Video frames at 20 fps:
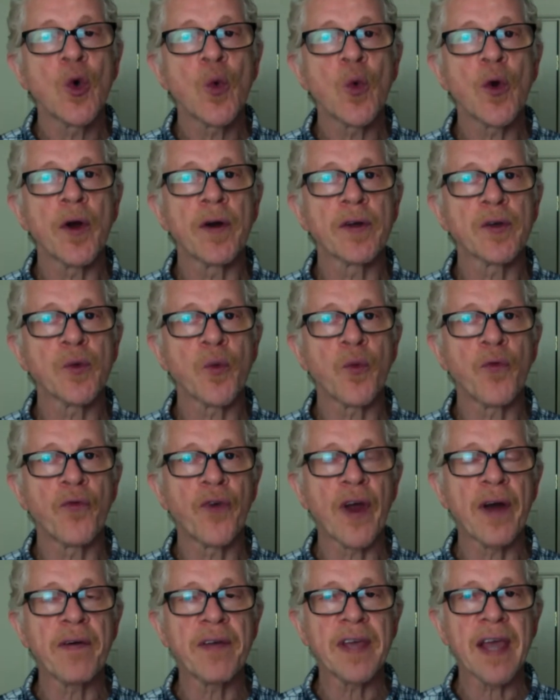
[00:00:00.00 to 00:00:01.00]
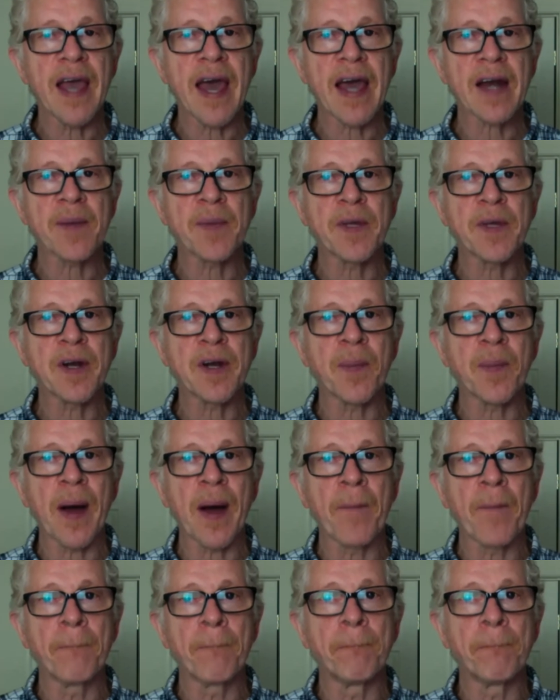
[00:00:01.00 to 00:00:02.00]
We're very adamant
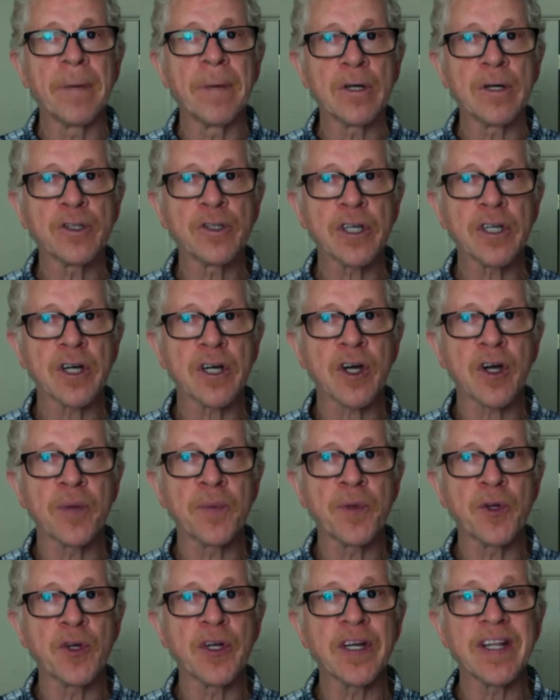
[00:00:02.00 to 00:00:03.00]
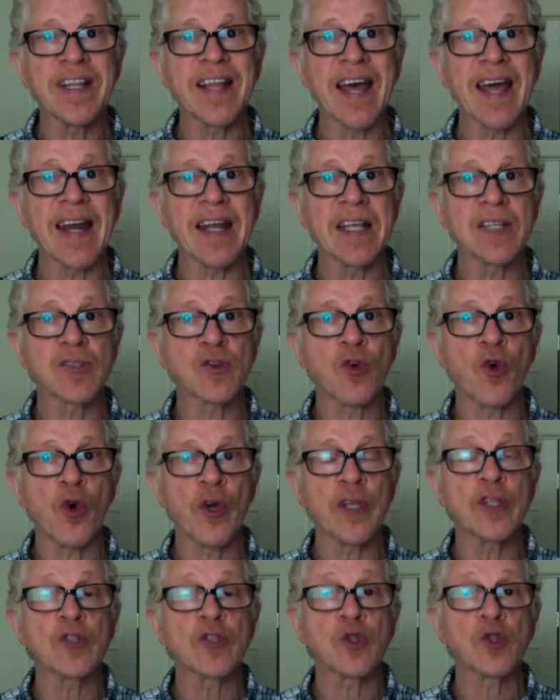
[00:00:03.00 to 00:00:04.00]
about building a community that is
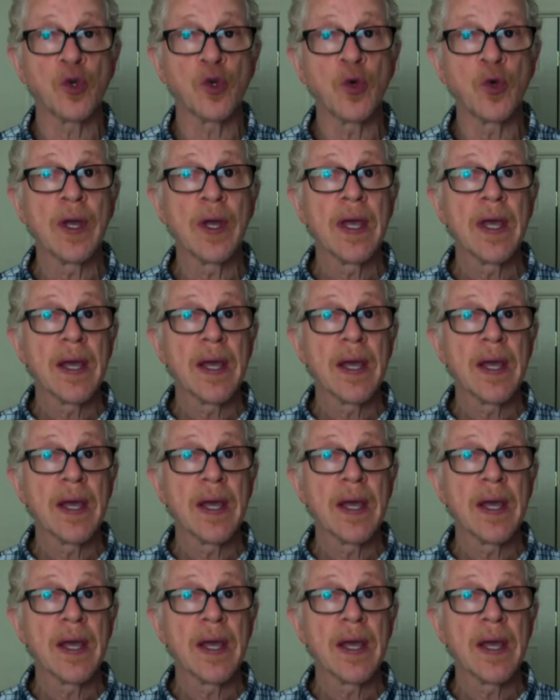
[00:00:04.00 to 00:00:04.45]
going to